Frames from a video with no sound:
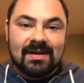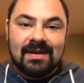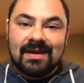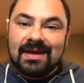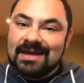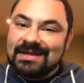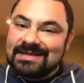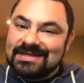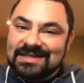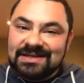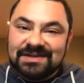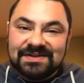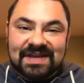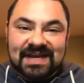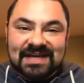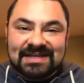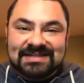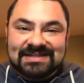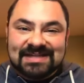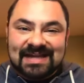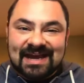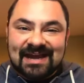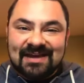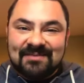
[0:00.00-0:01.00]
Until next
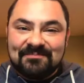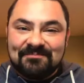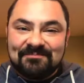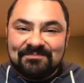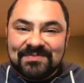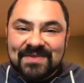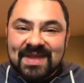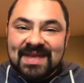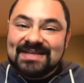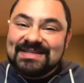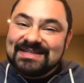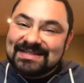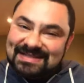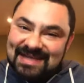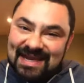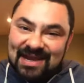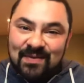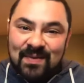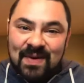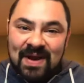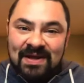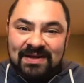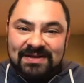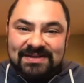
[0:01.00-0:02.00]
time, stay
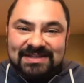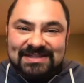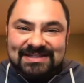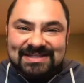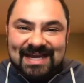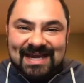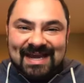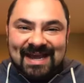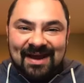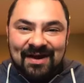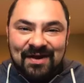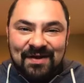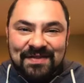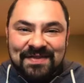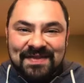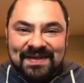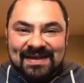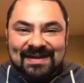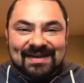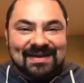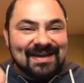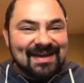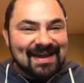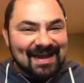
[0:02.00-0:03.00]
well, stay
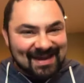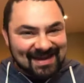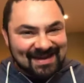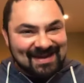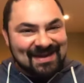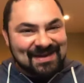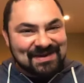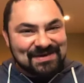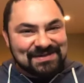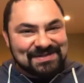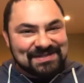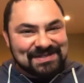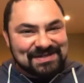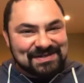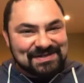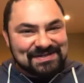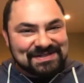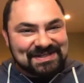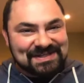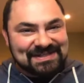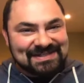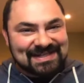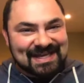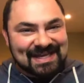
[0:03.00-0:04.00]
healthy, and here's to your
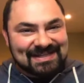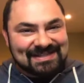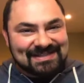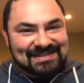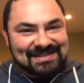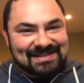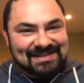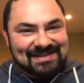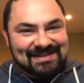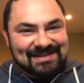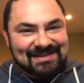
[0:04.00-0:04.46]
success.